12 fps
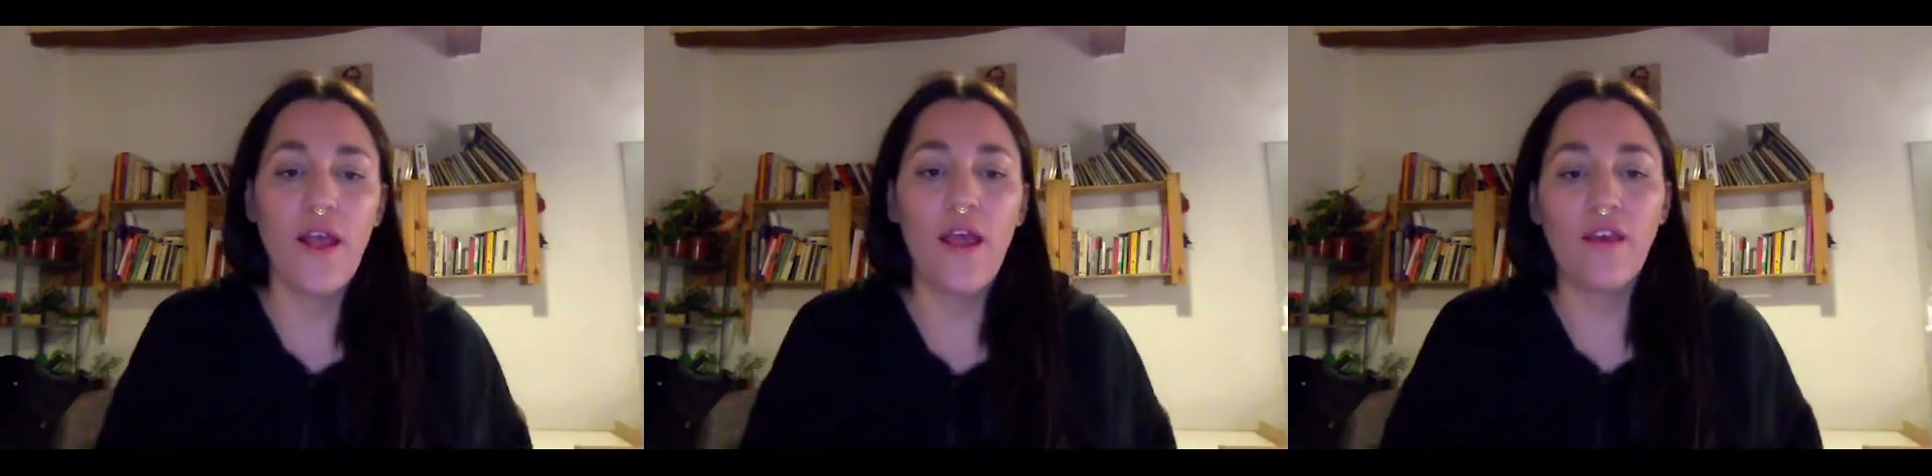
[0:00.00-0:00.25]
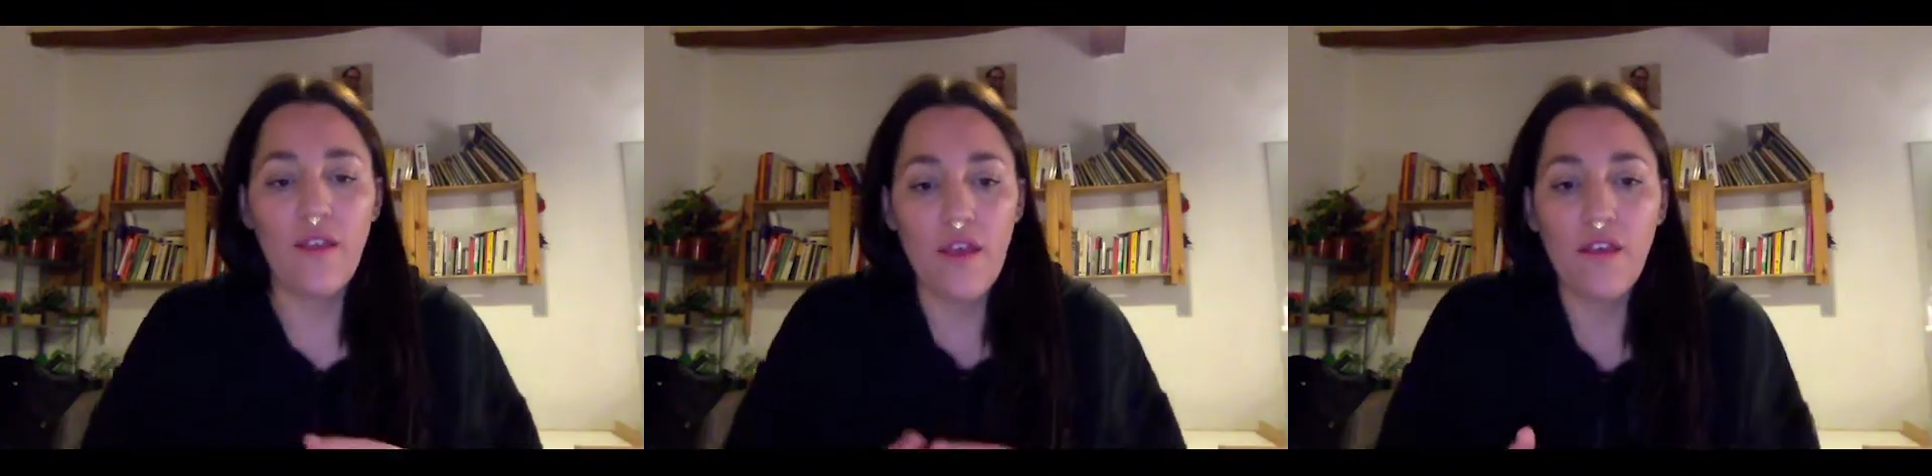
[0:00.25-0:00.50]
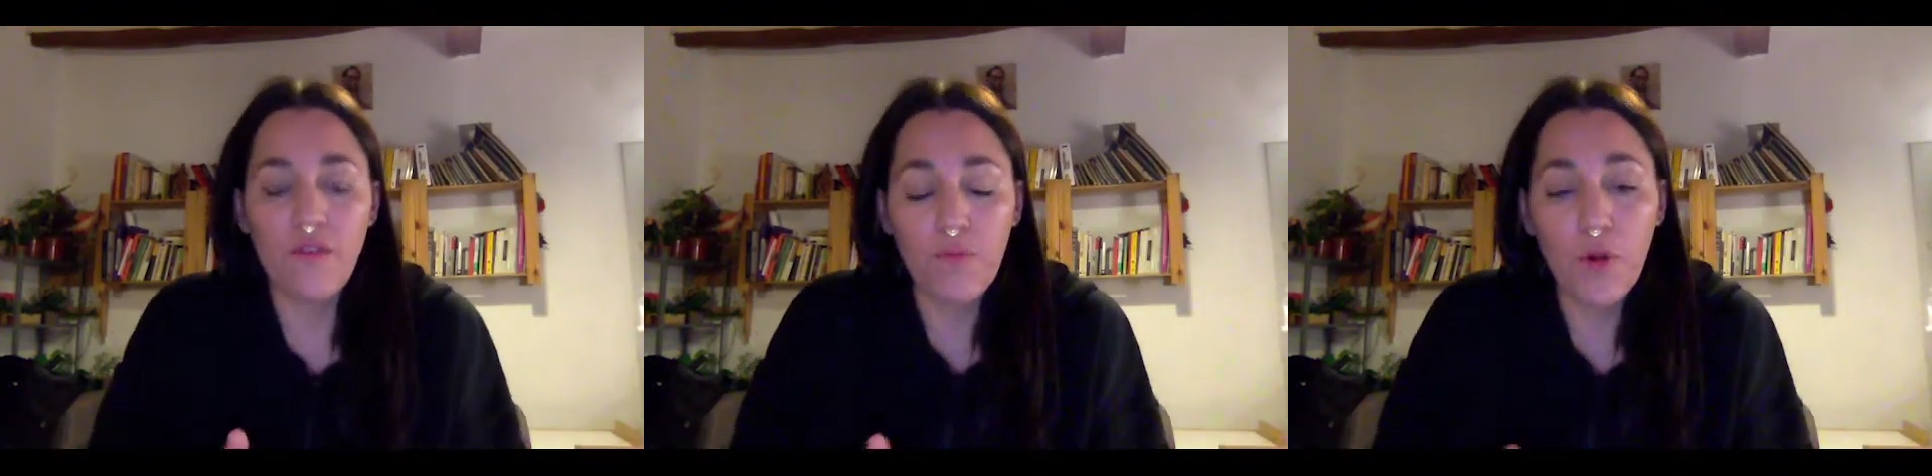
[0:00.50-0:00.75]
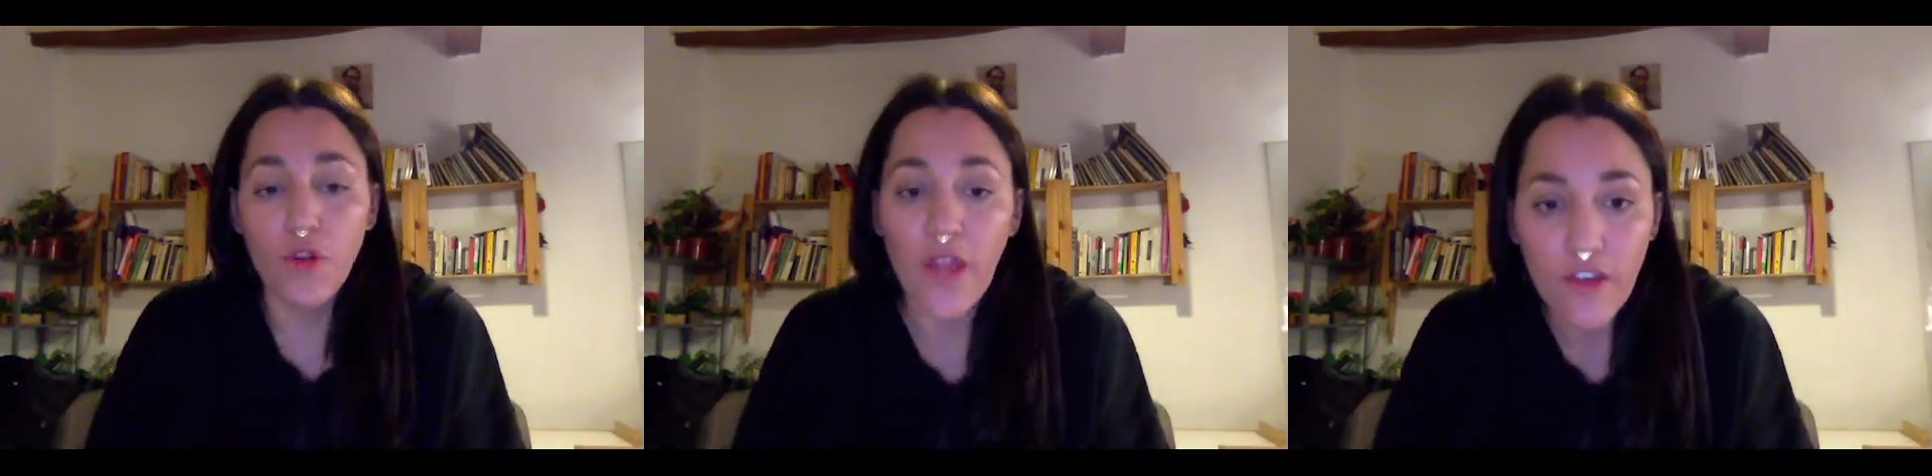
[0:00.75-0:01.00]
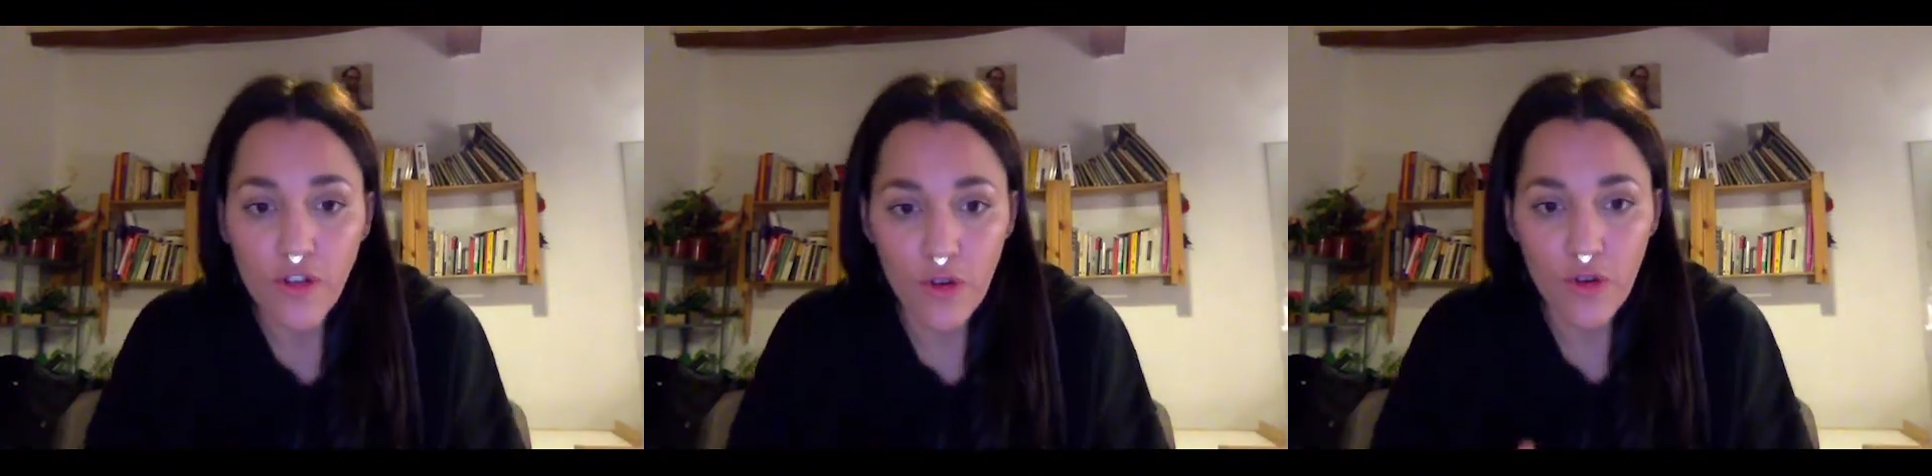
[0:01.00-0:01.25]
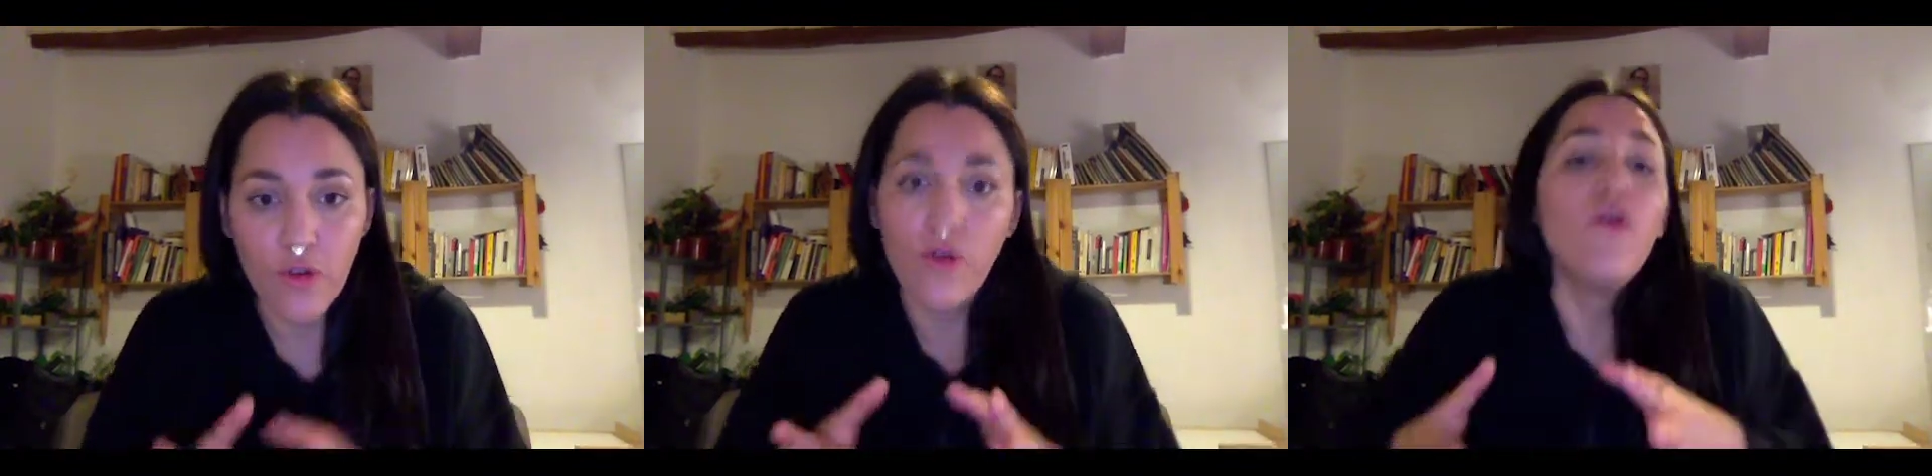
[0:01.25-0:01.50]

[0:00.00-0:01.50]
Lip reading: exploitation, no?